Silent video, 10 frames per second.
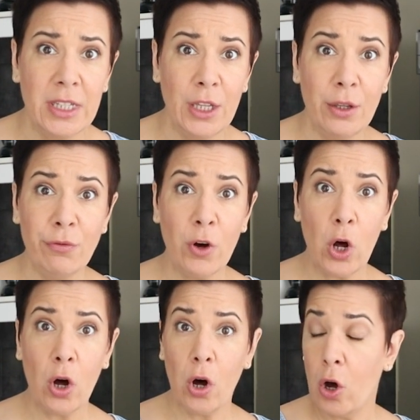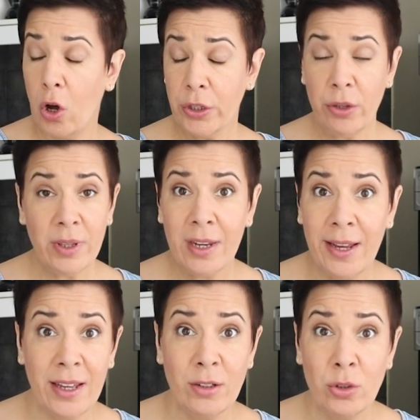If all you can
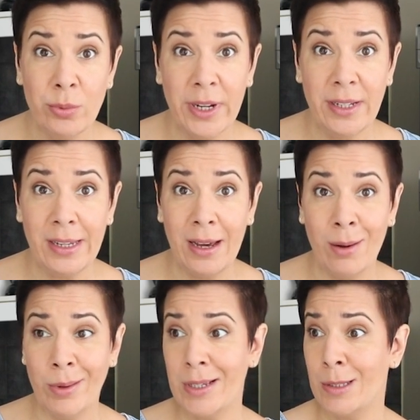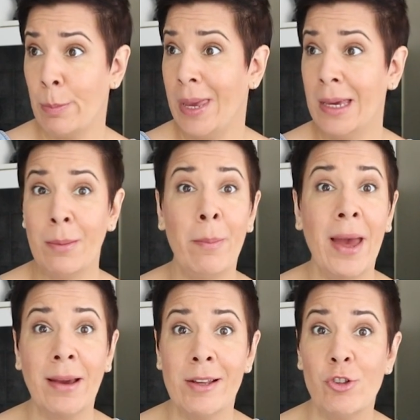handle right now is making
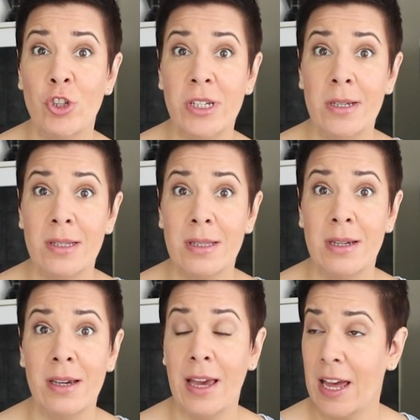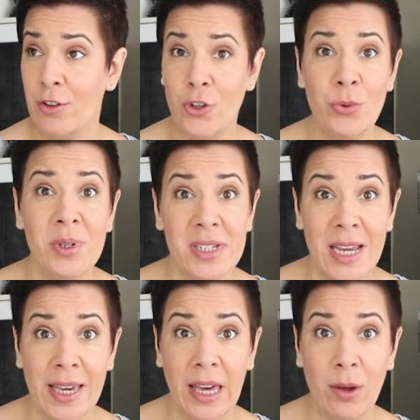mac and cheese and doing
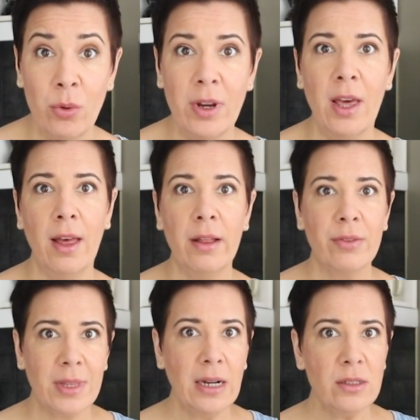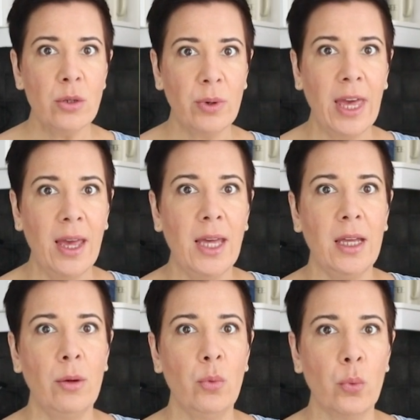takeout, that's
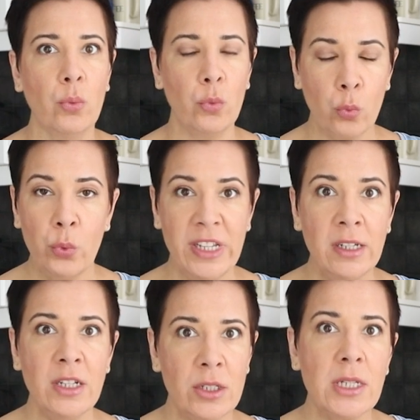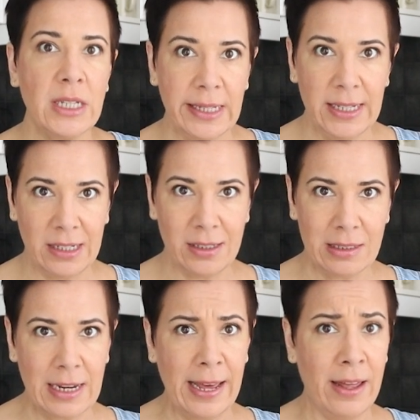okay. We need to
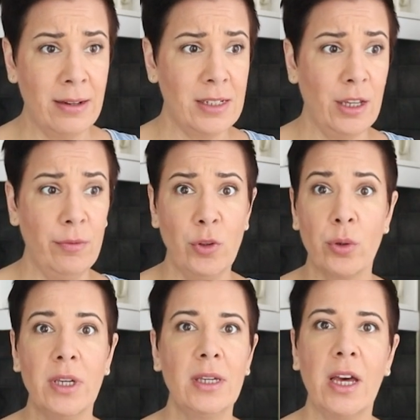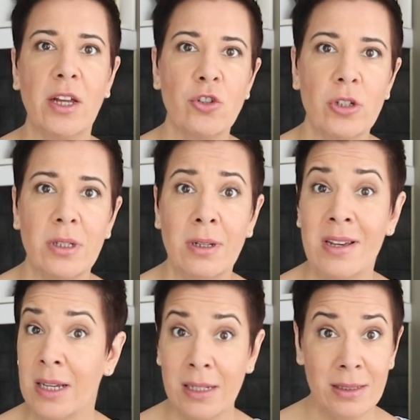eat. And if your concussion
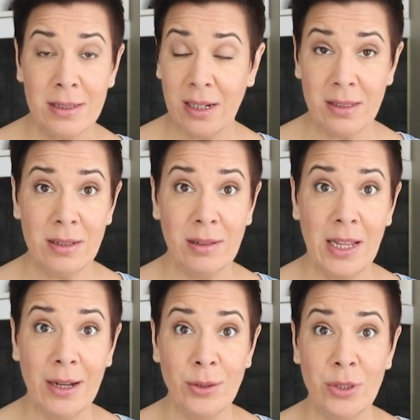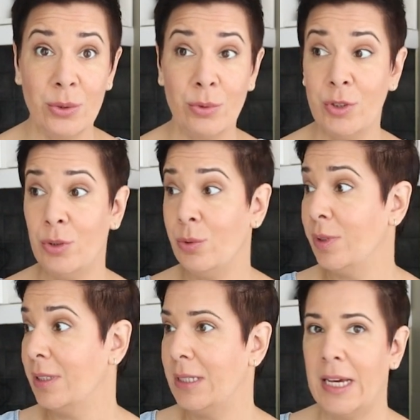doesn't allow you to
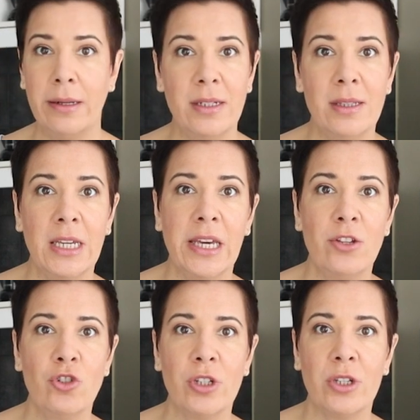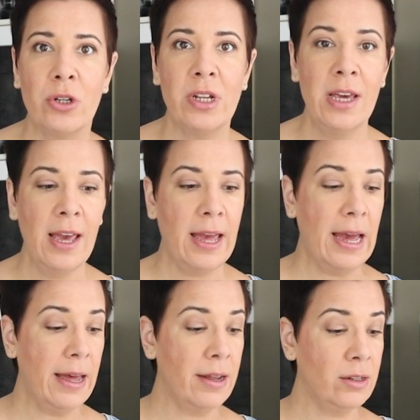stand in the kitchen
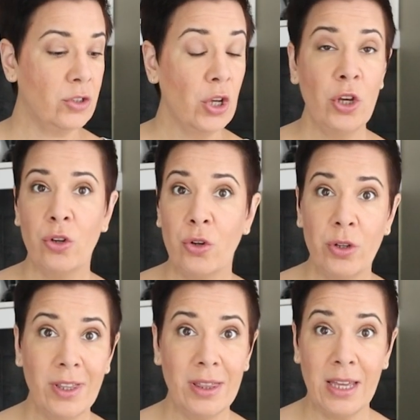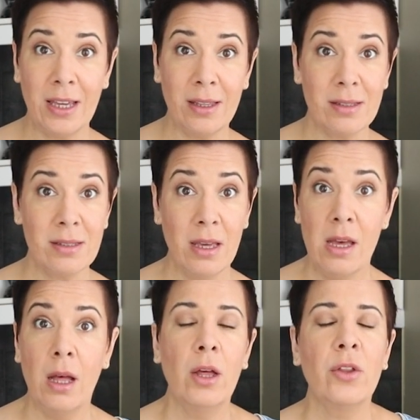and cook things,
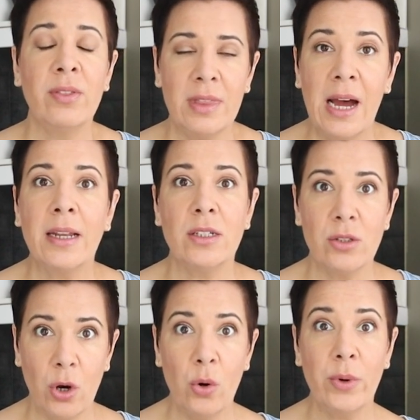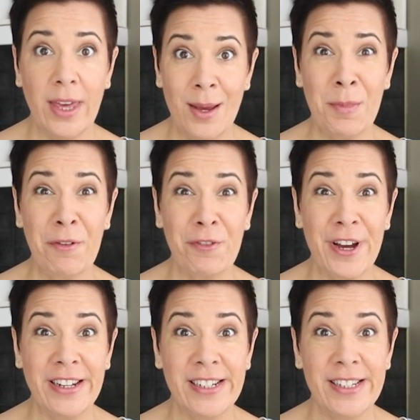that is okay, my
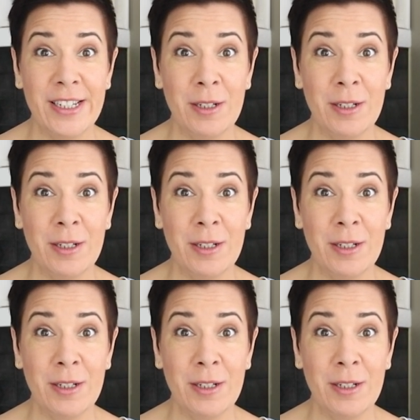friend.